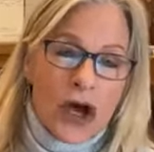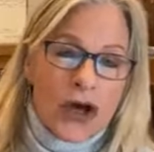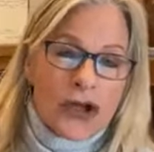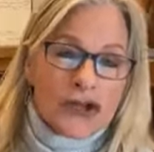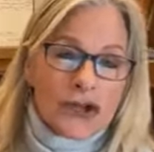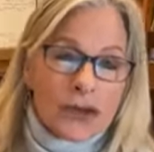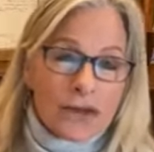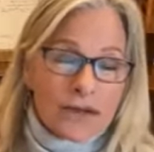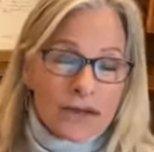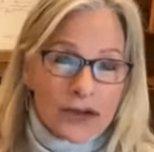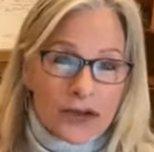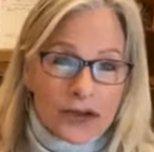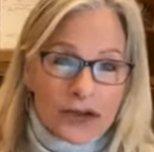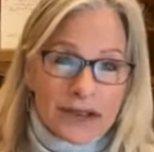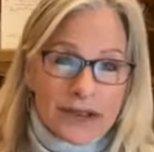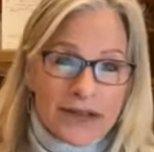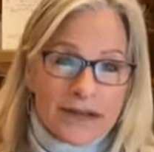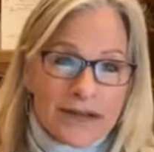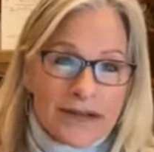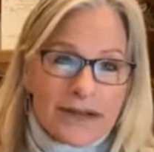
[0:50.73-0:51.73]
So, if you're
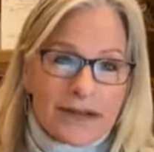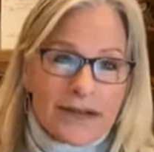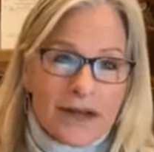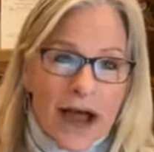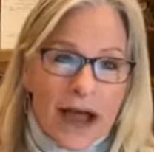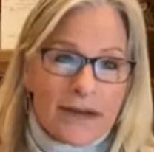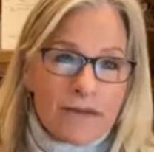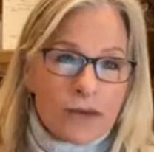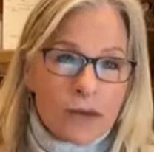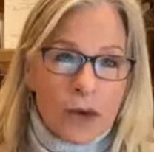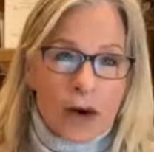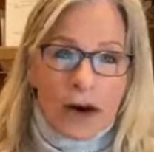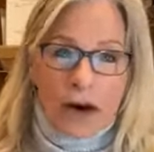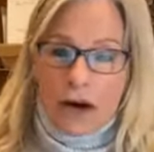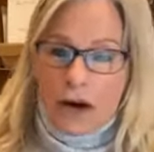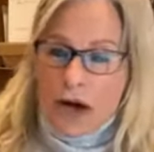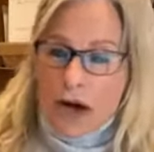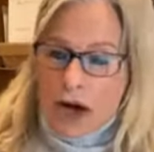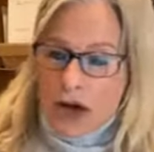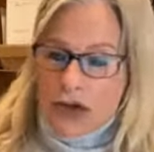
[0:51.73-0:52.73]
living a life
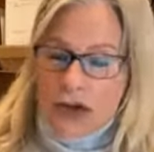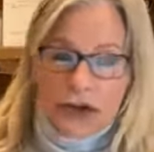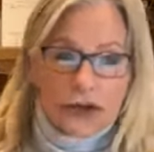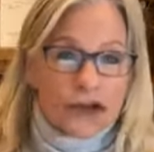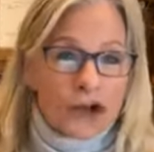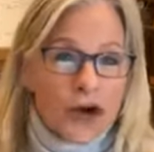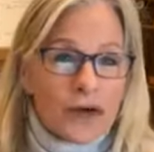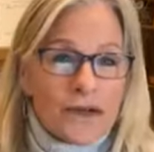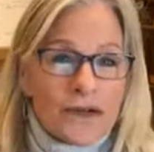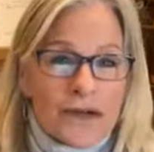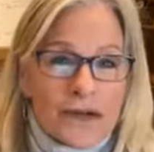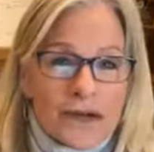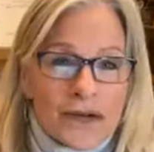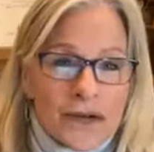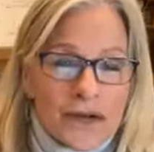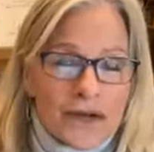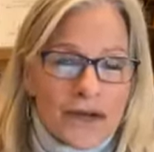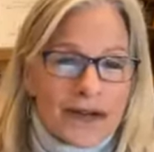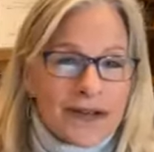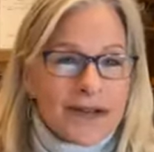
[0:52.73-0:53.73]
where you don't feel
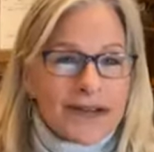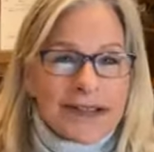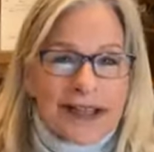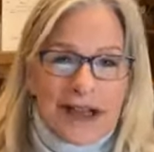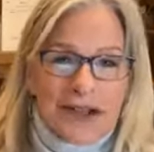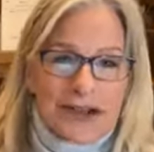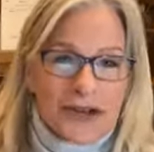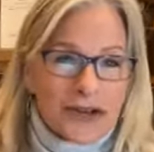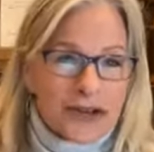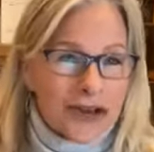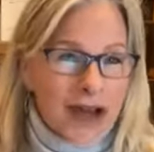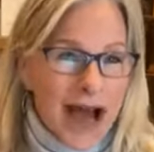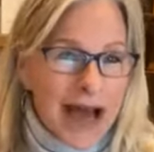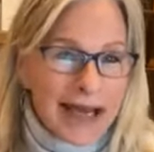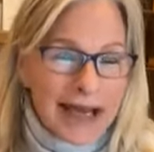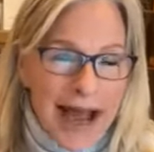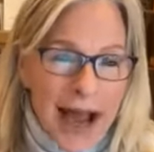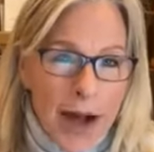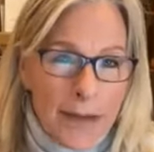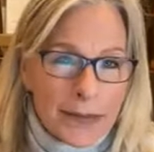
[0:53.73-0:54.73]
fulfilled and you're not
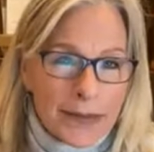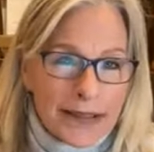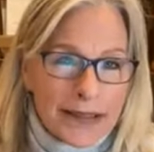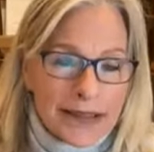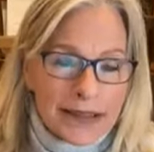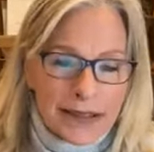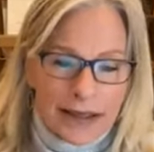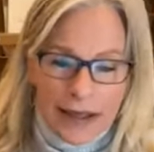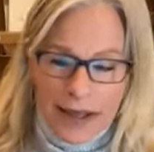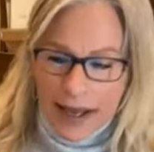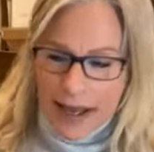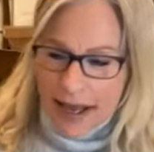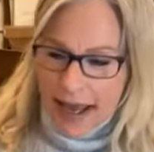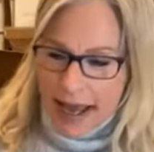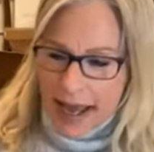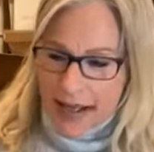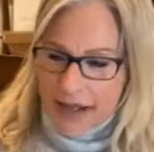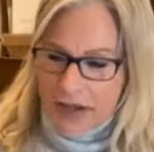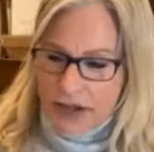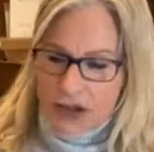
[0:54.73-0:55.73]
happy
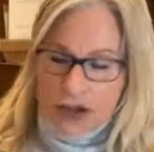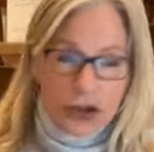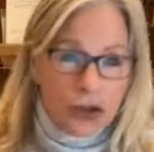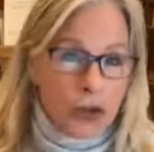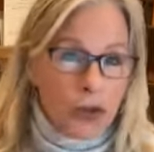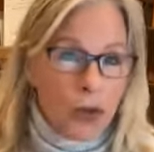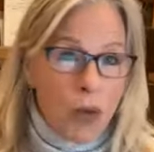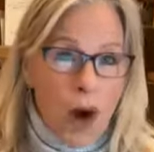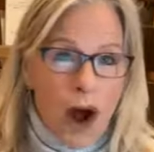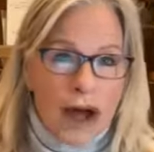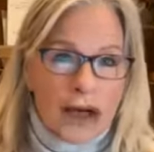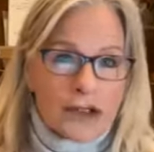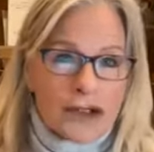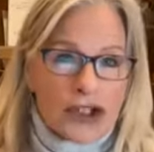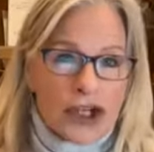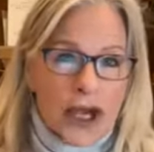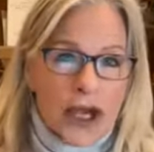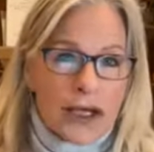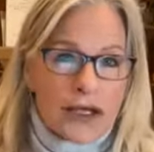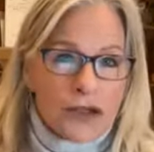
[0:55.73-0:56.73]
and you want
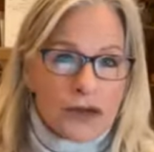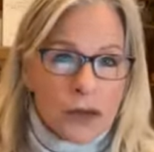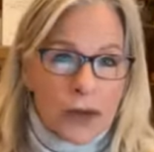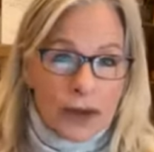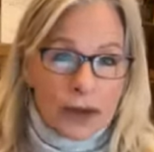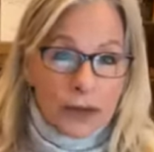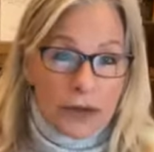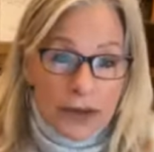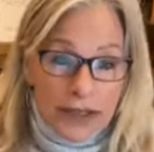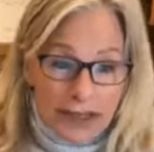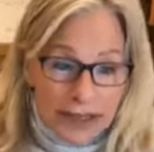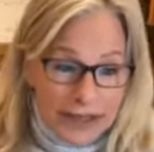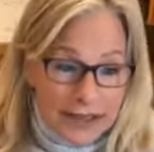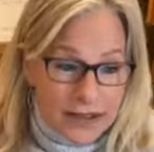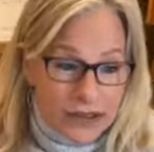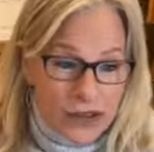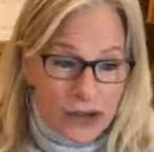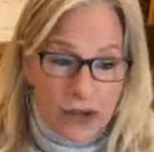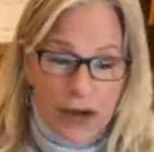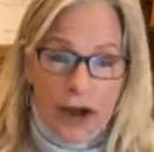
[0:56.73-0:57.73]
change, whether it
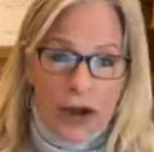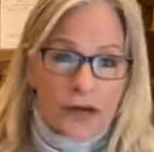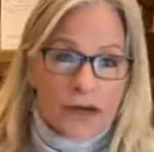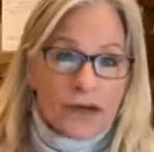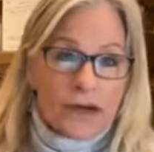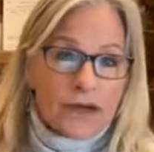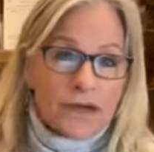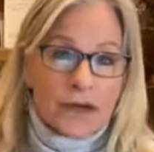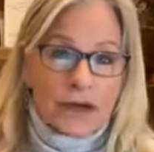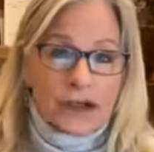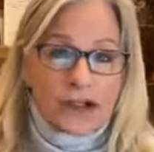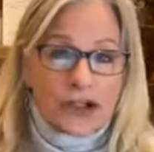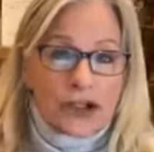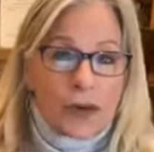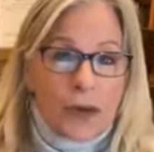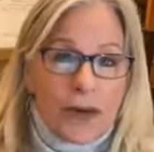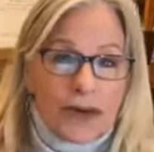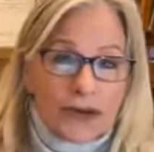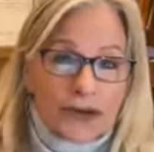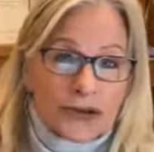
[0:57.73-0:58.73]
is your health, your fitness, you
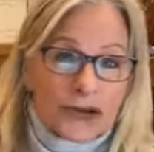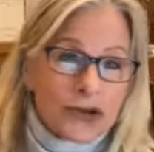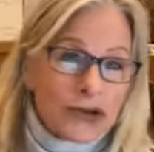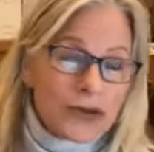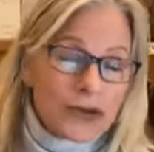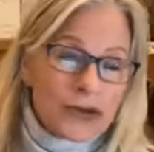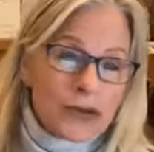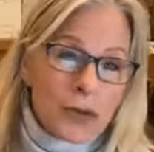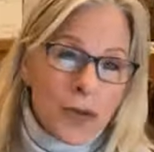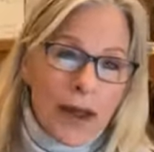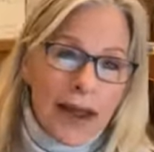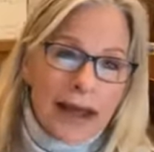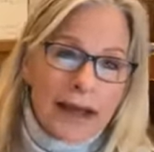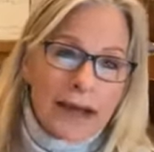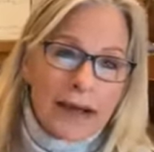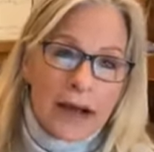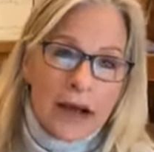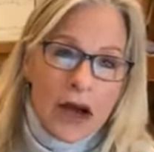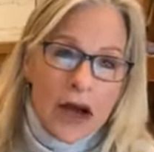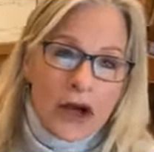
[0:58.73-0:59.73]
want to lose
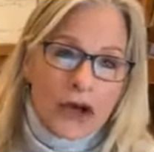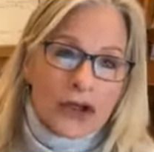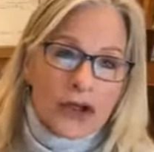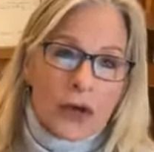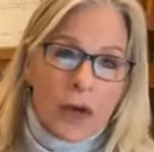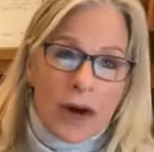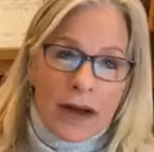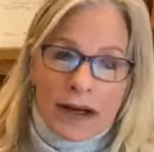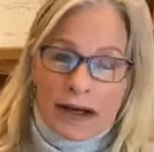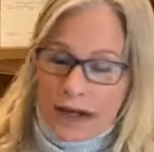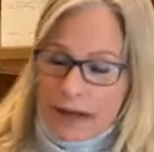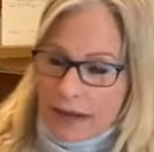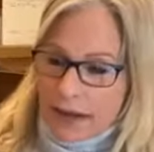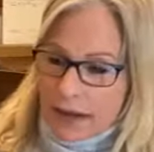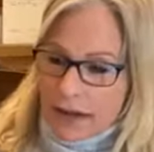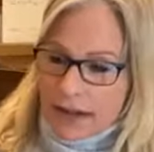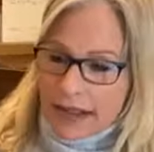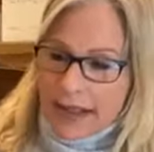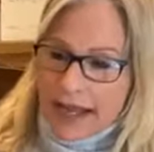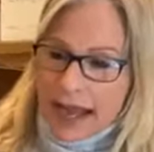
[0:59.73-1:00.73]
weight, you want to
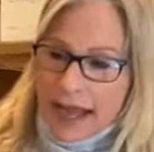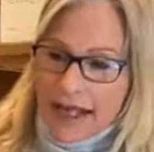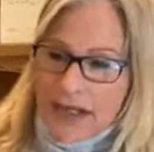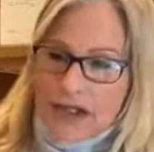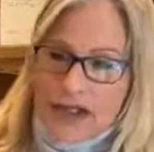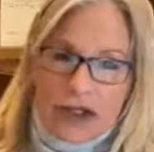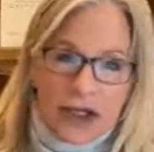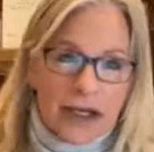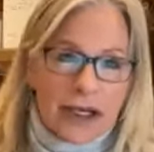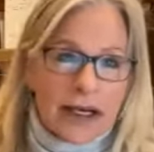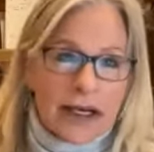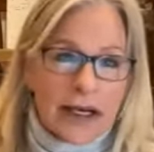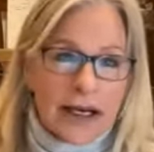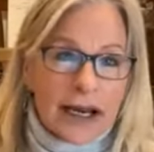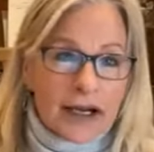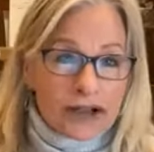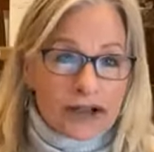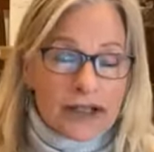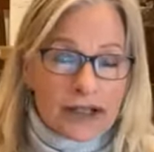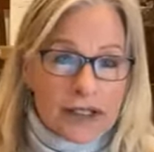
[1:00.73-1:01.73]
engage in an
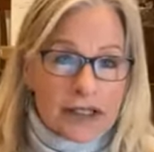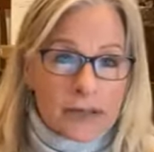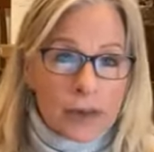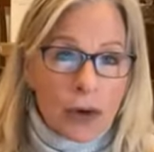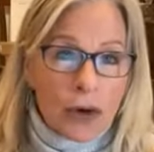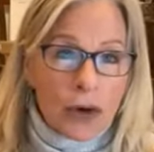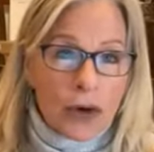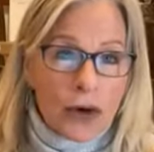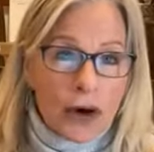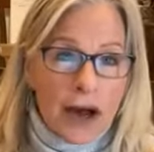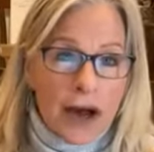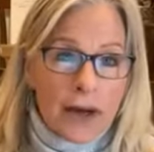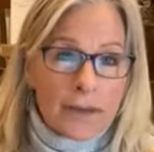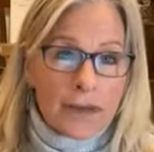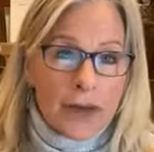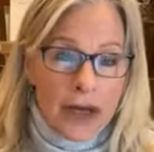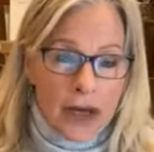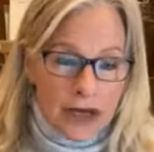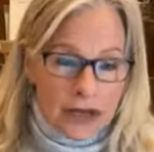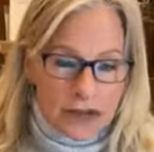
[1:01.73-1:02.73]
exercise program
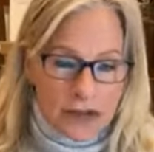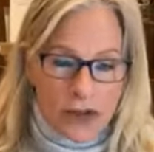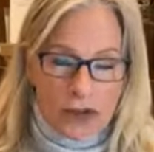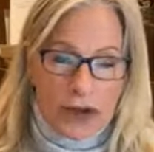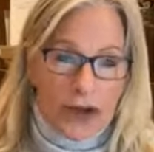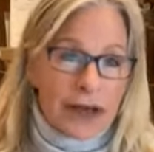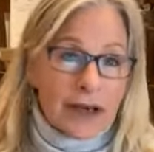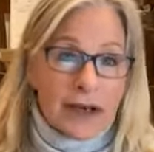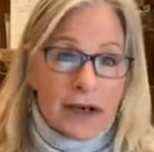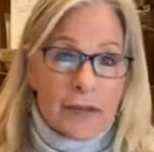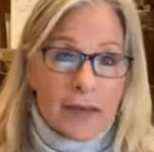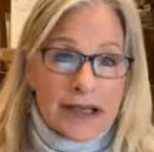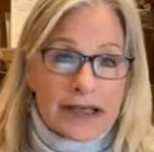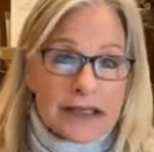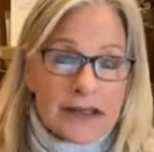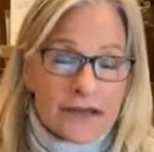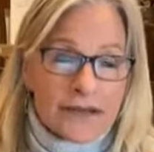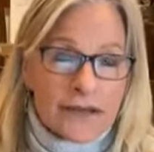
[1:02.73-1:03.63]
to create an amazing